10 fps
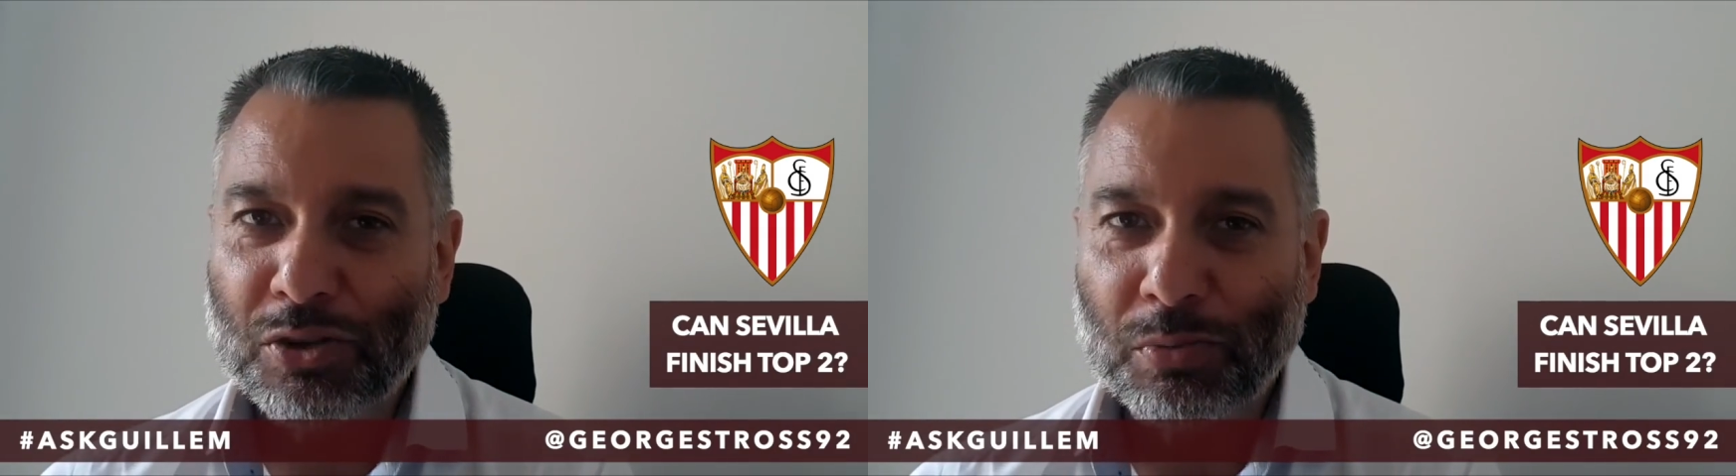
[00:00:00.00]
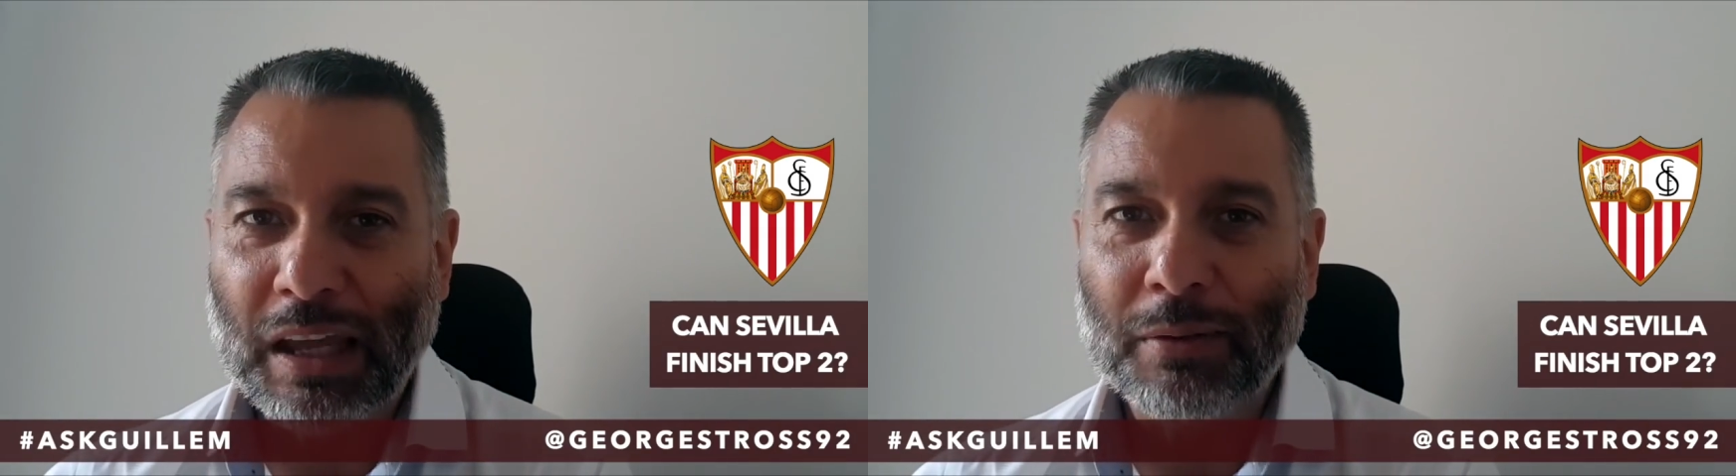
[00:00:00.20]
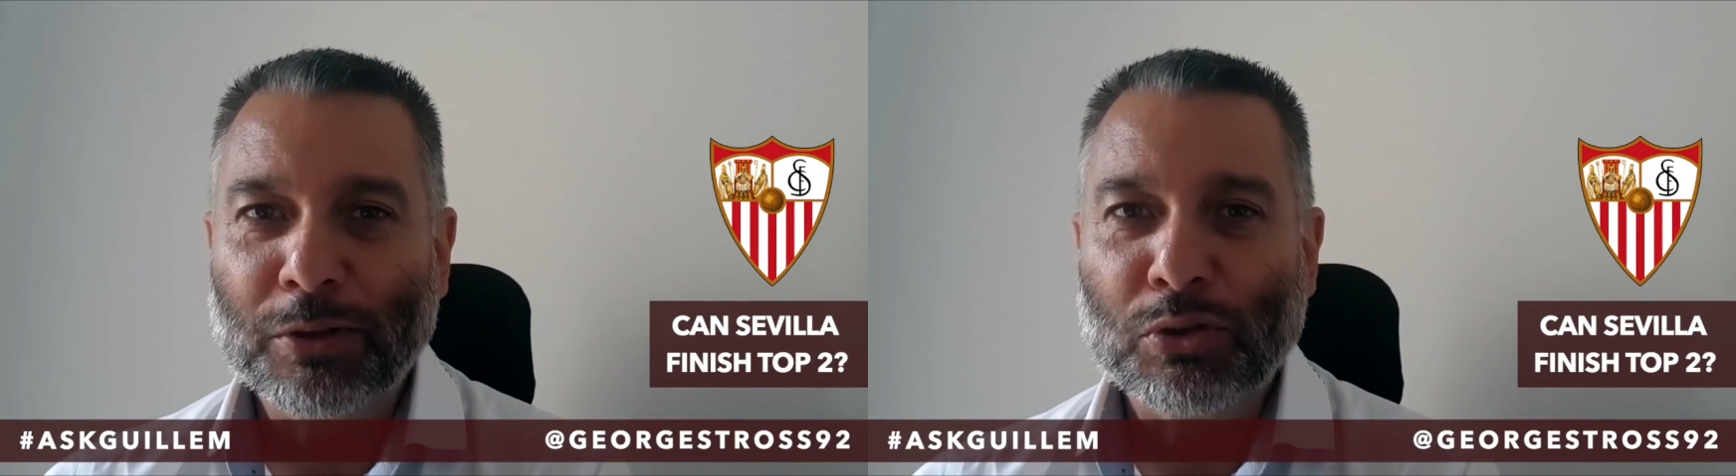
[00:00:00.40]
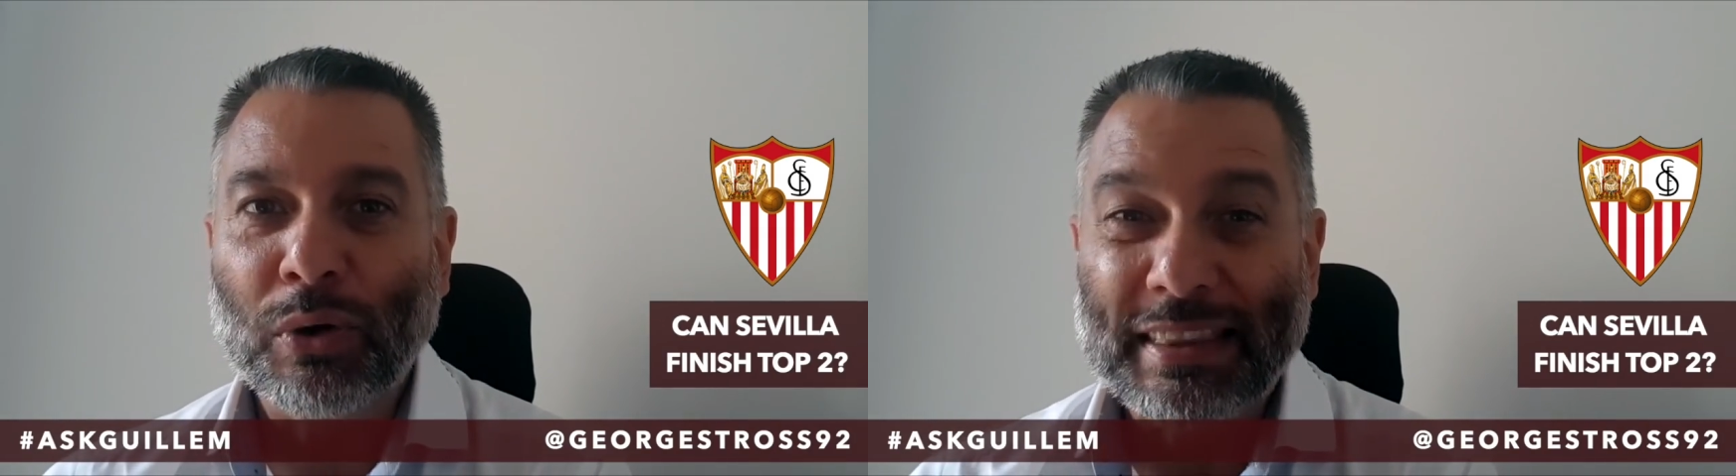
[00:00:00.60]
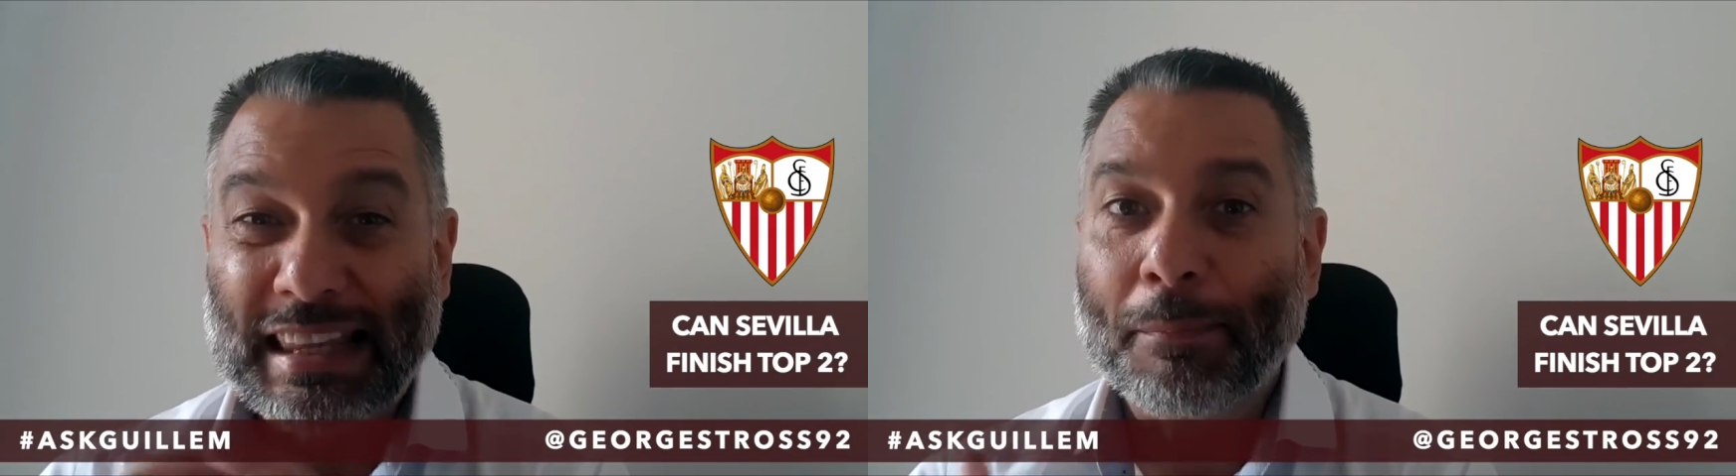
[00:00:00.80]
to be able
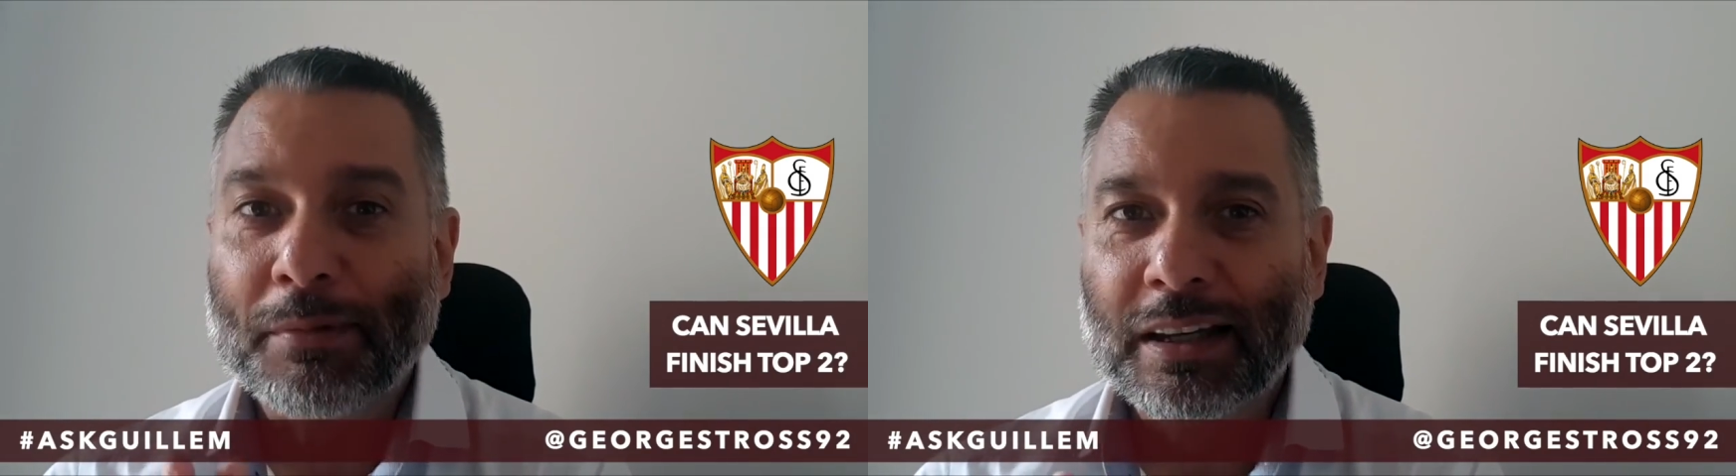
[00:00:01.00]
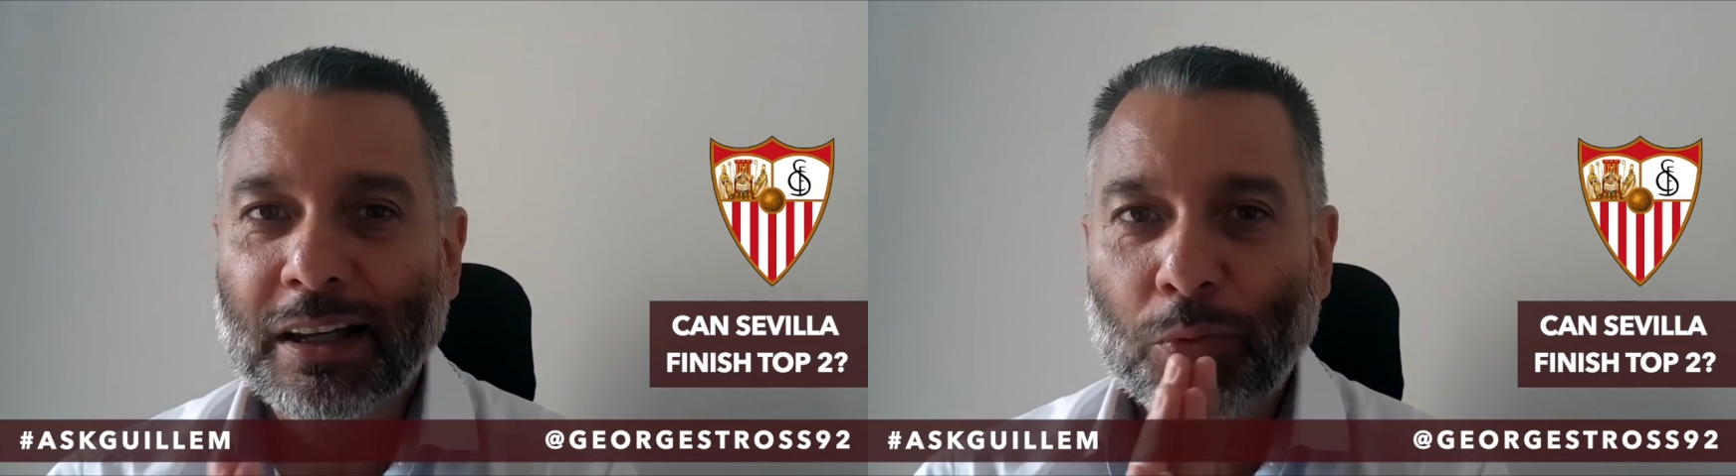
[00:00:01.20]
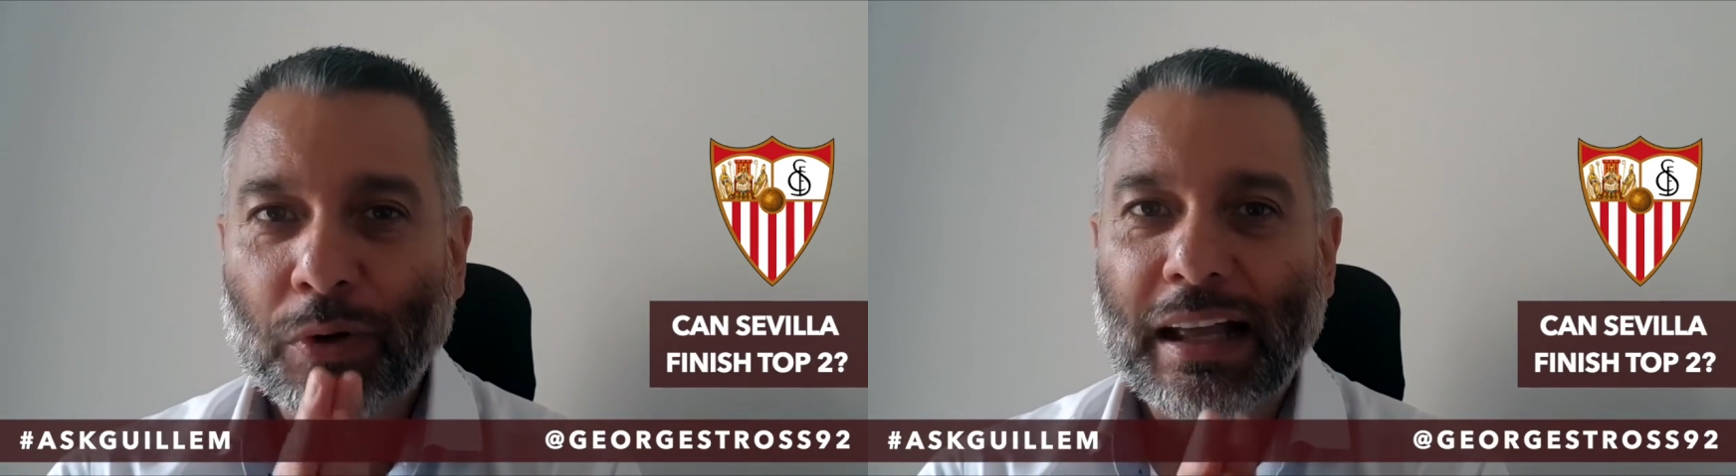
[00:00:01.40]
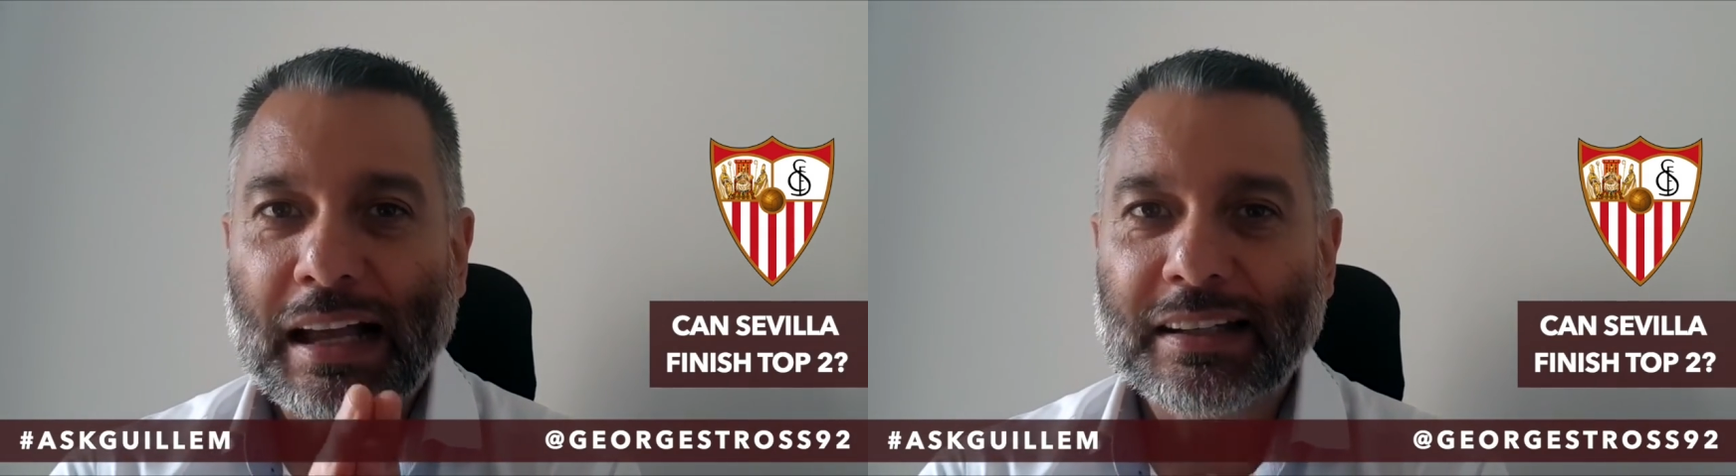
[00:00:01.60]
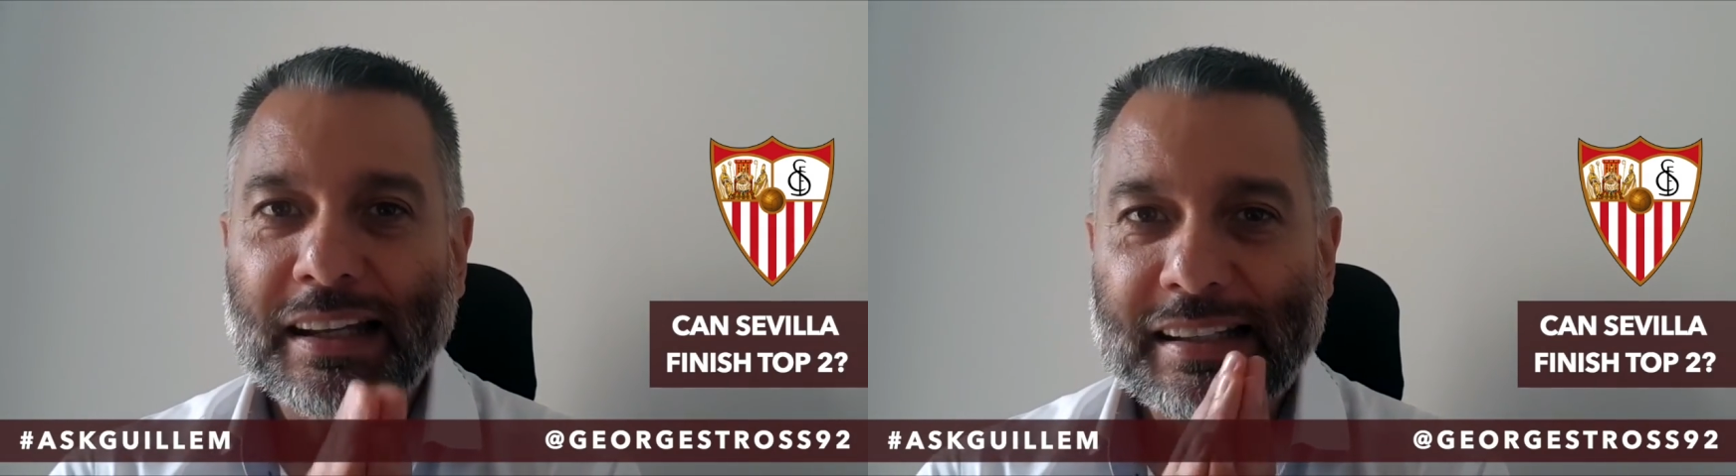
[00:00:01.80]
to adapt what he
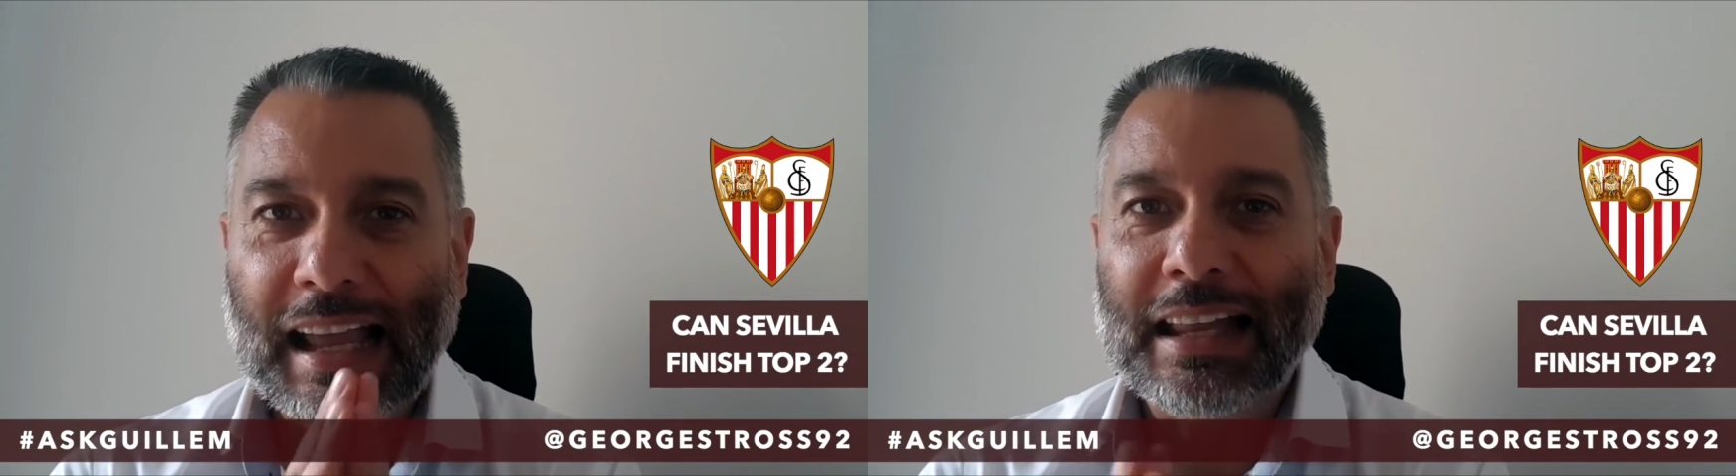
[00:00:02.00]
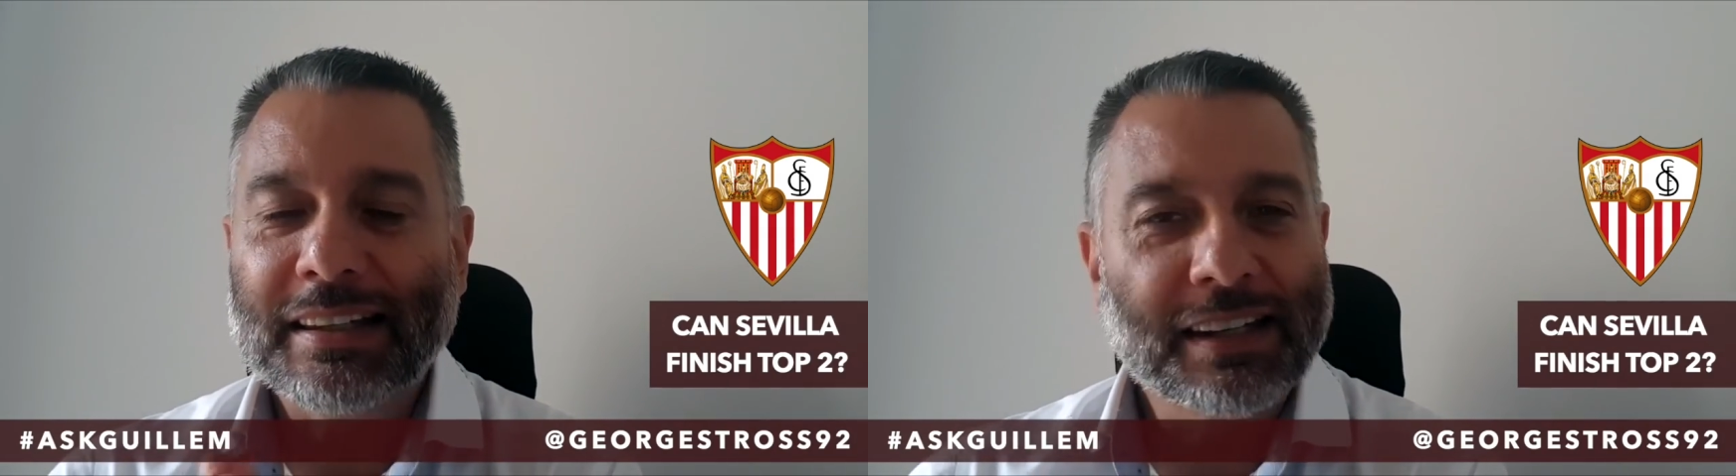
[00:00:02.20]
has in his hands.